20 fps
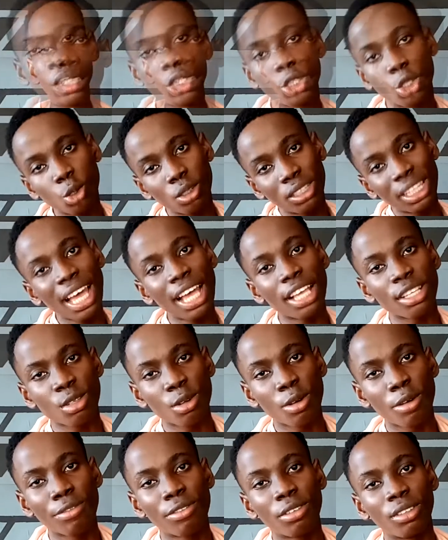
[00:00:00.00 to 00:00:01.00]
So that's
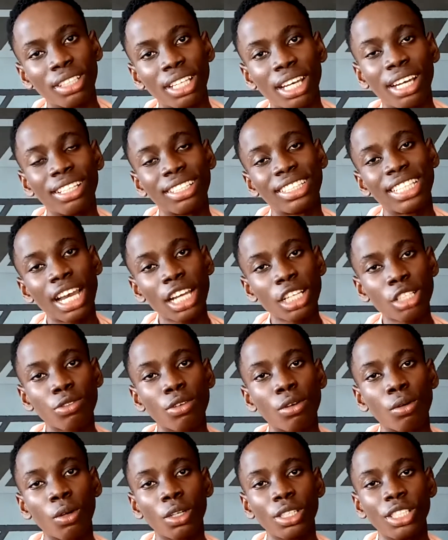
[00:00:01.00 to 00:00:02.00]
all for now. Thanks for
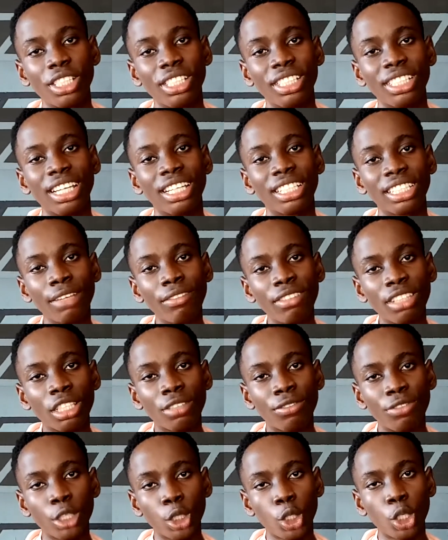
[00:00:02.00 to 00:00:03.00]
watching, and give this
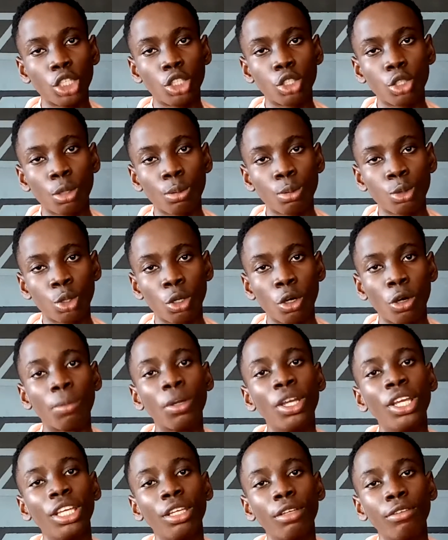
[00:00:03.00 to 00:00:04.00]
video a thumbs
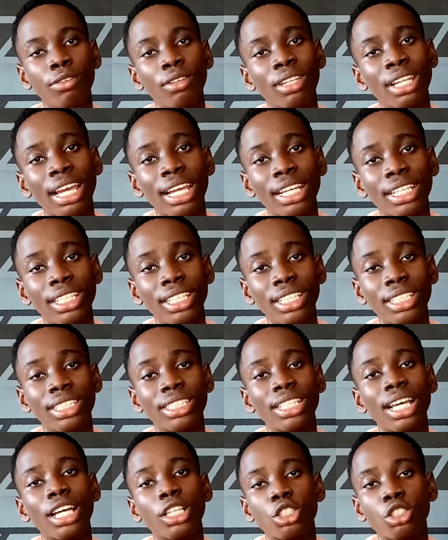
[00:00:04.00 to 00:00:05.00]
up if you like
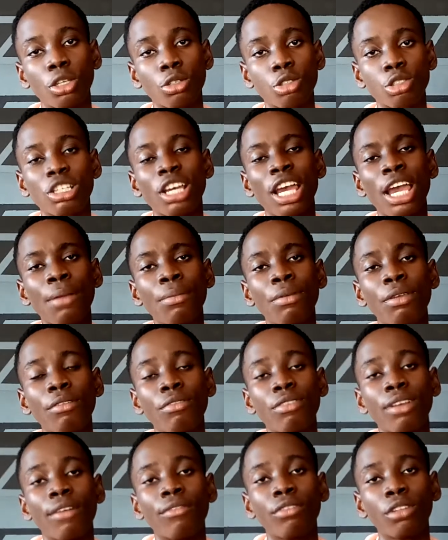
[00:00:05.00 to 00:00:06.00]
it, and subscribe
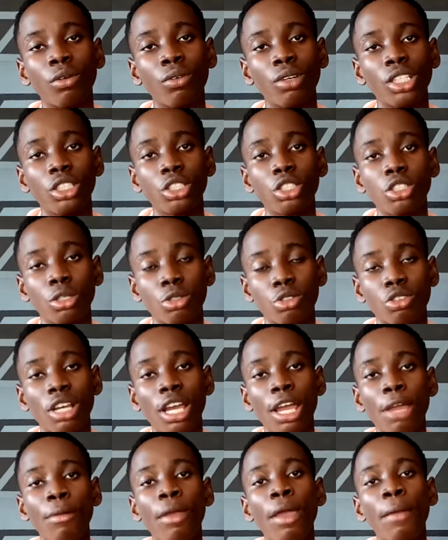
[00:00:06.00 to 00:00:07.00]
if you have not already
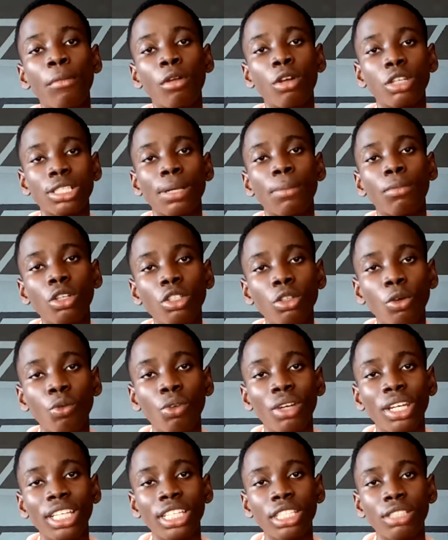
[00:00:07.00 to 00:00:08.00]
subscribed, because I'm going to
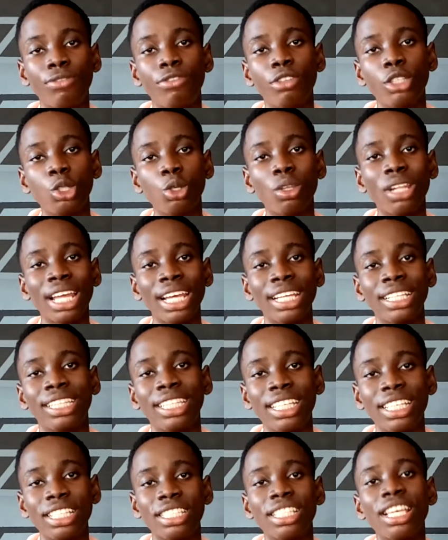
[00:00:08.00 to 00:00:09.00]
release video like
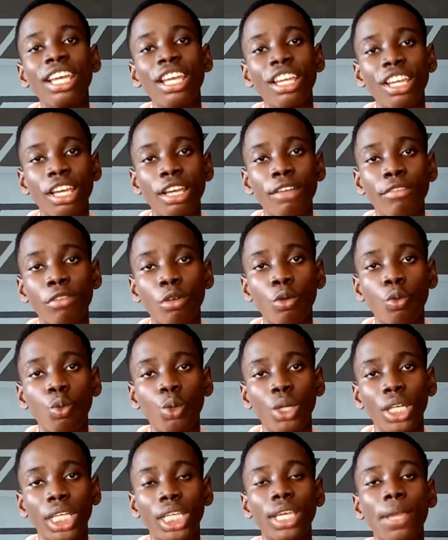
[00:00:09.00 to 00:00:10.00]
this every
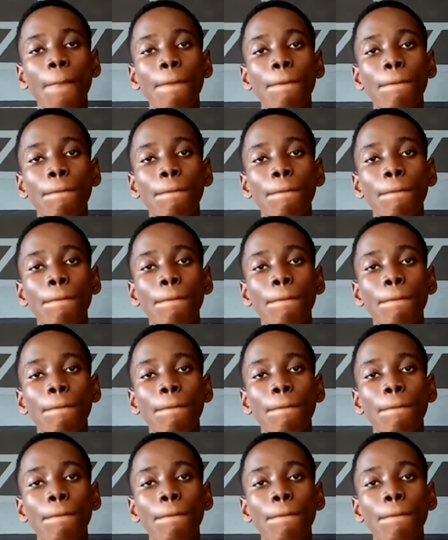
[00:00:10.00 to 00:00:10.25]
week.